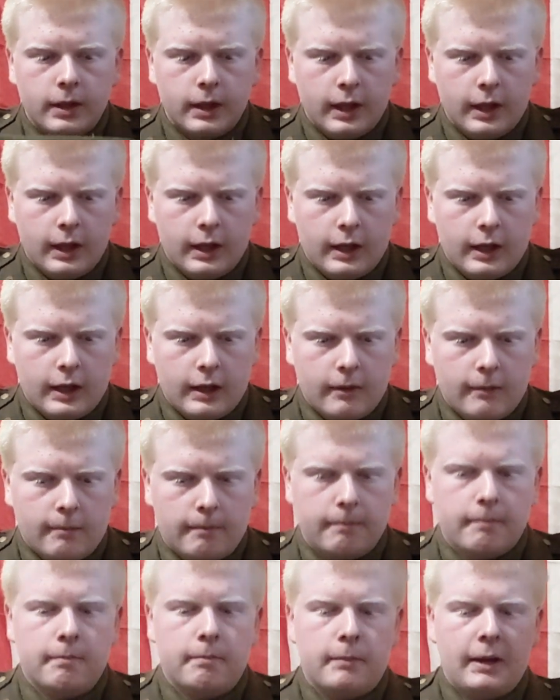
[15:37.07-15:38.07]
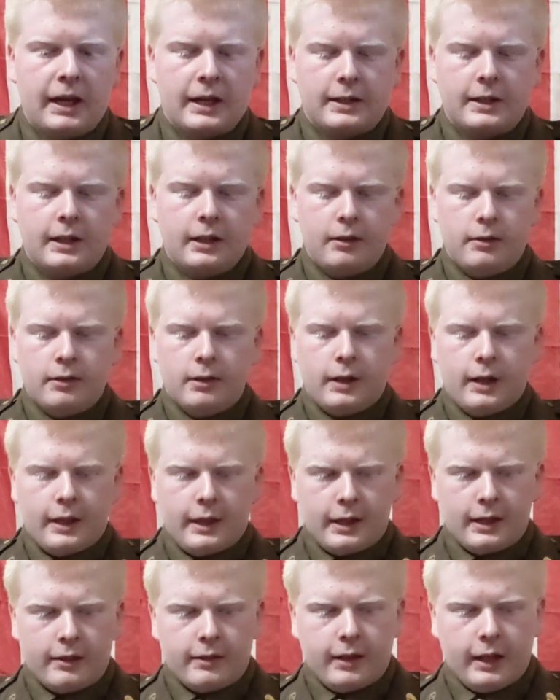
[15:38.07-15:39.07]
pack tail. I
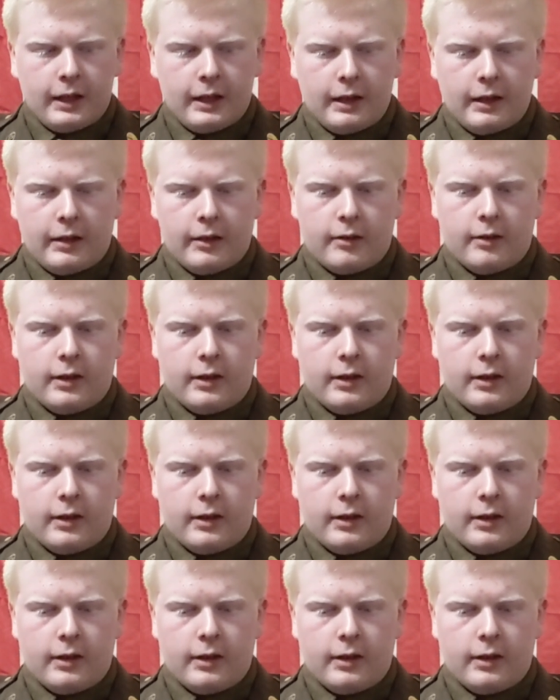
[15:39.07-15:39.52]
think it's dated either